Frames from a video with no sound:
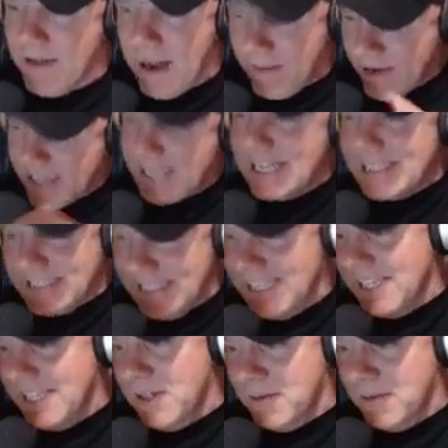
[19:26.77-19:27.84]
I'm going to get to
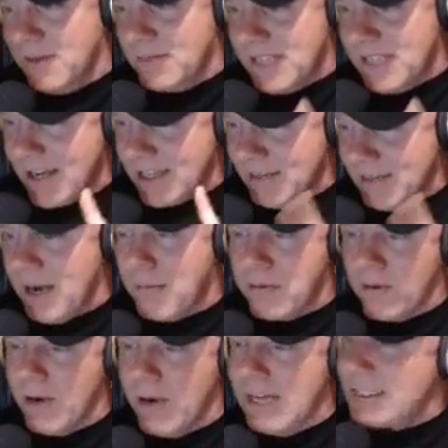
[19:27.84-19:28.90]
him. I'm talking about
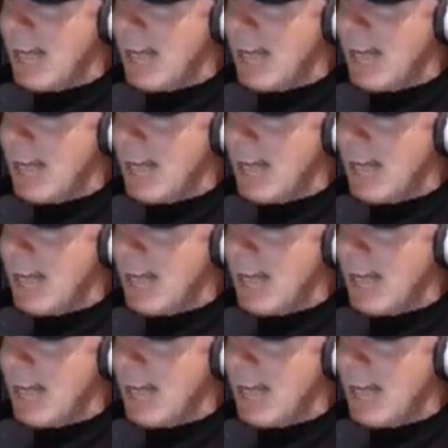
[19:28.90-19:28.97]
Perez.